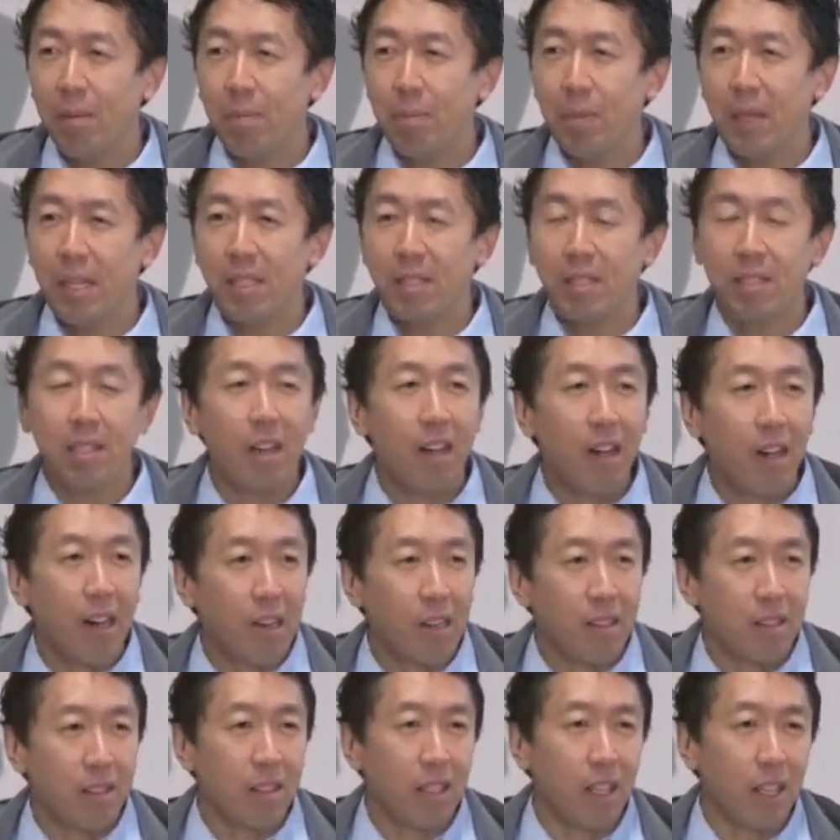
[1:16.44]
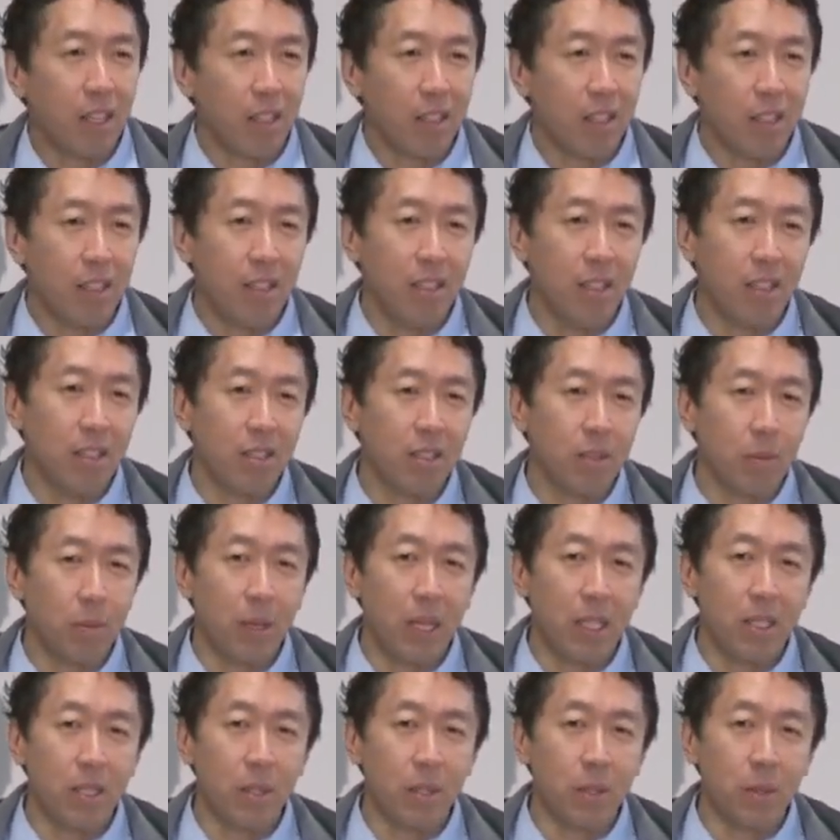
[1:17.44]
But the hard thing is
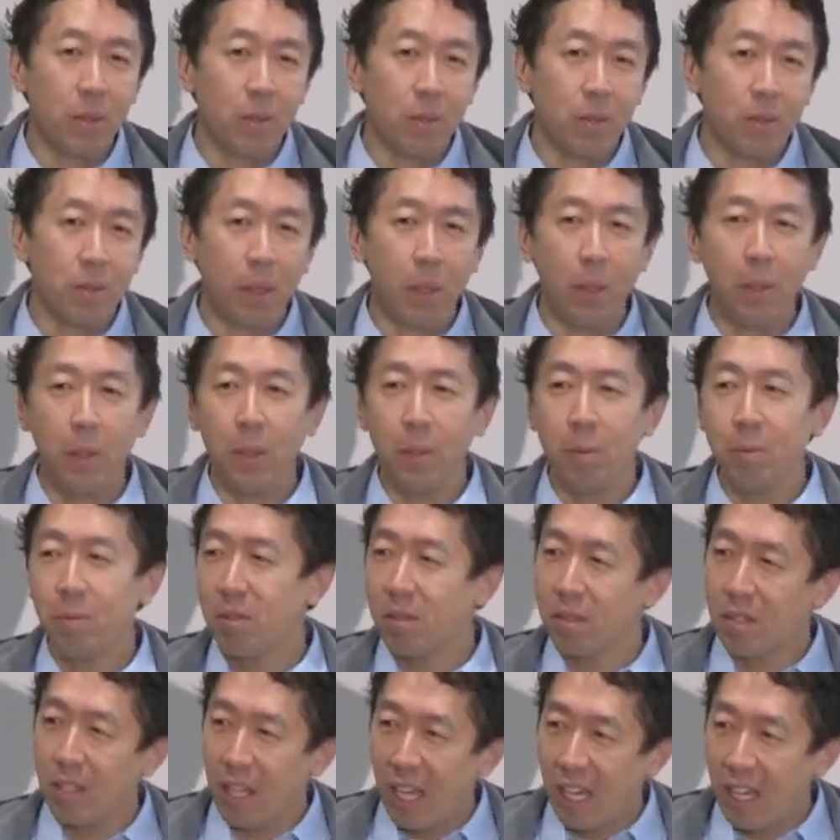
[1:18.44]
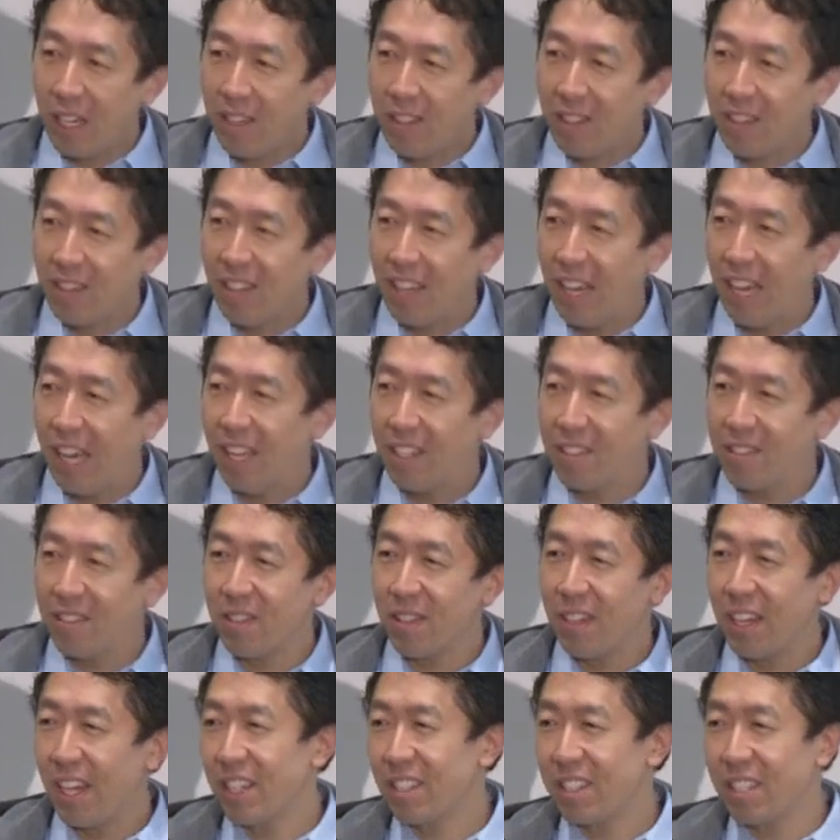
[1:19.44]
when you go home today and
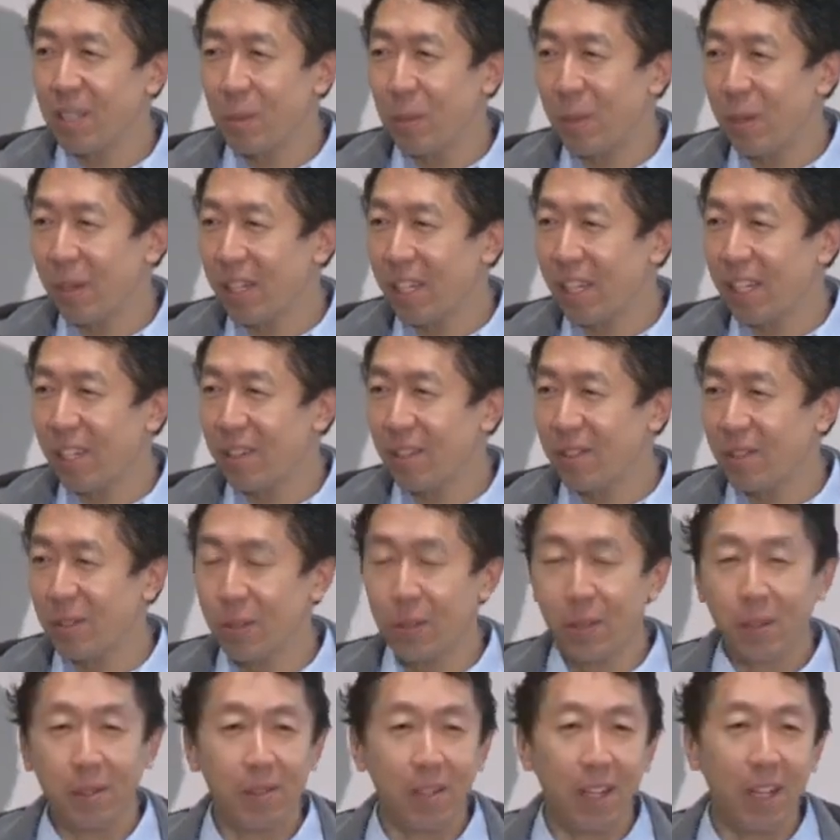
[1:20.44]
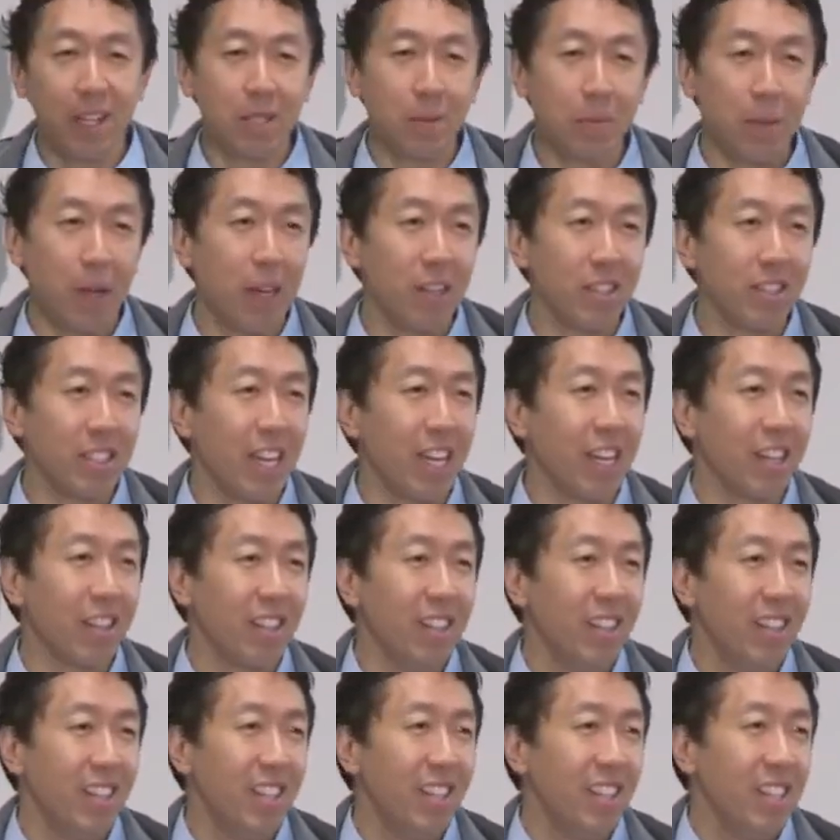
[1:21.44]
you're actually working on your class project,
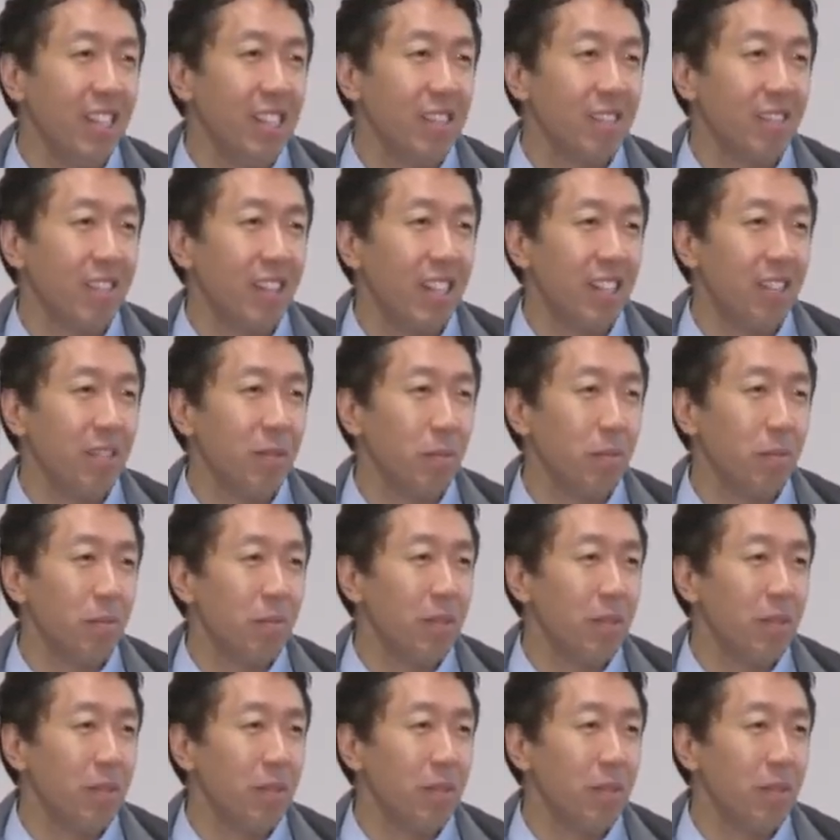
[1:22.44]
right?